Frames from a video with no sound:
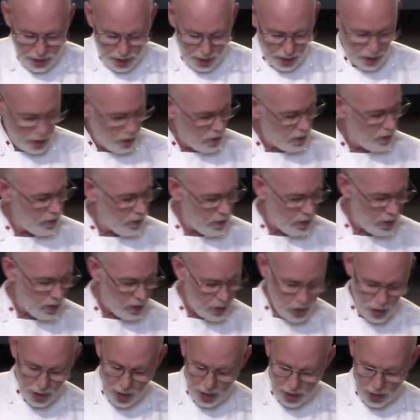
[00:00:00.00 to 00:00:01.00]
the
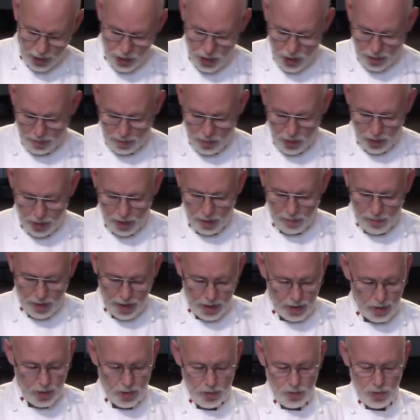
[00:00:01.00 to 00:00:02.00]
chocolate chip cookie
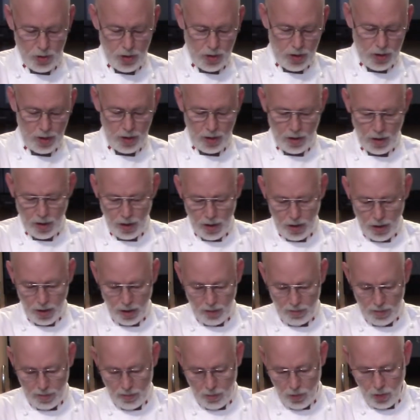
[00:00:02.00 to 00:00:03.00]
mix. Just need a
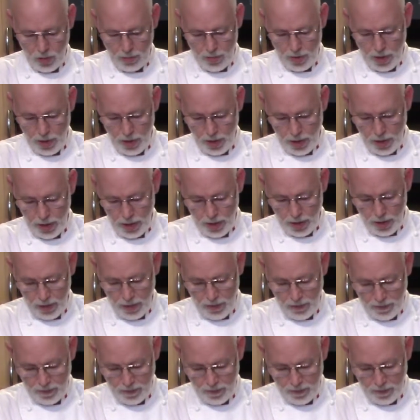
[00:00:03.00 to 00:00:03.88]
little bit more butter here.